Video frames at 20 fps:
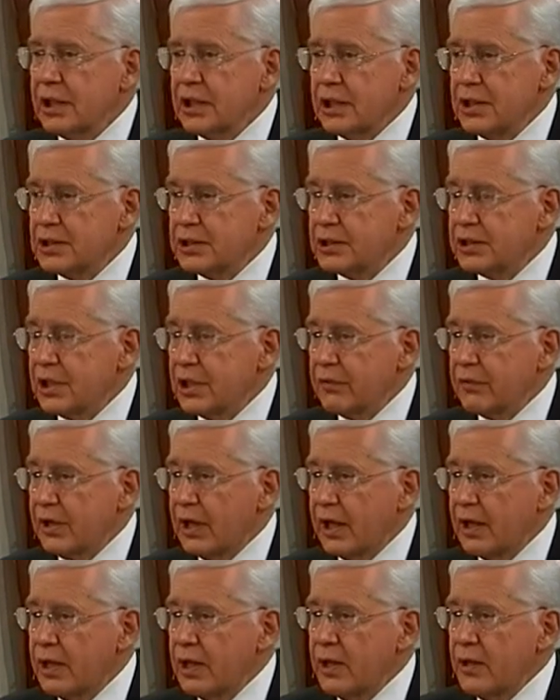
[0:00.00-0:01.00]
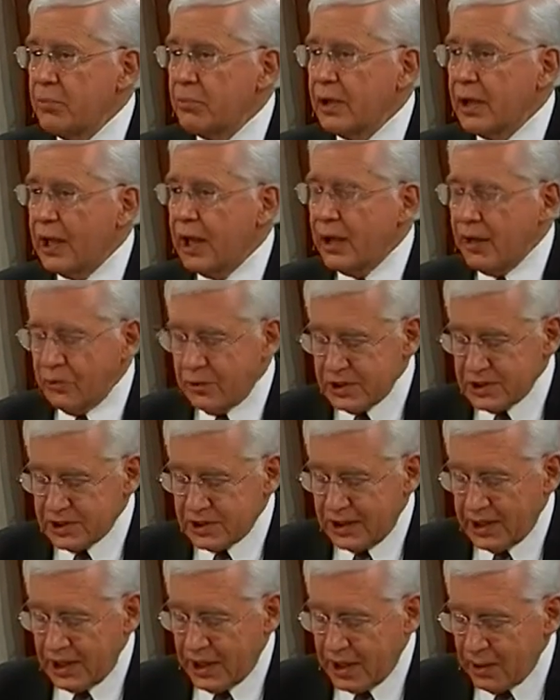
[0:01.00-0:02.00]
He's the Son of God. But how does
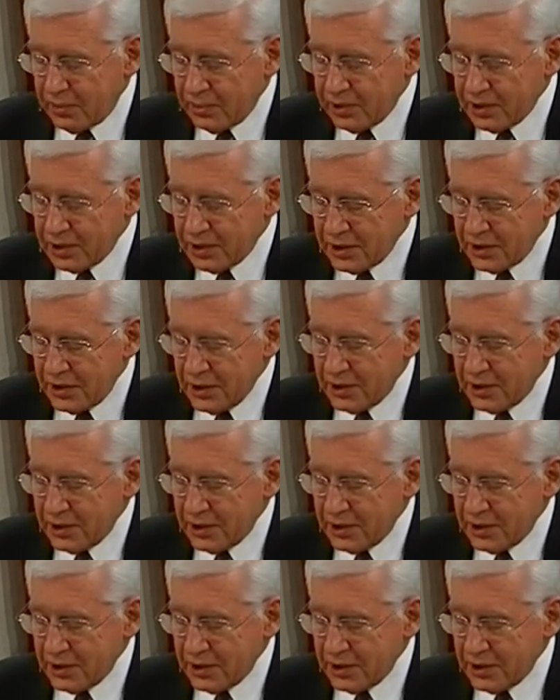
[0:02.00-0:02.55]
it happen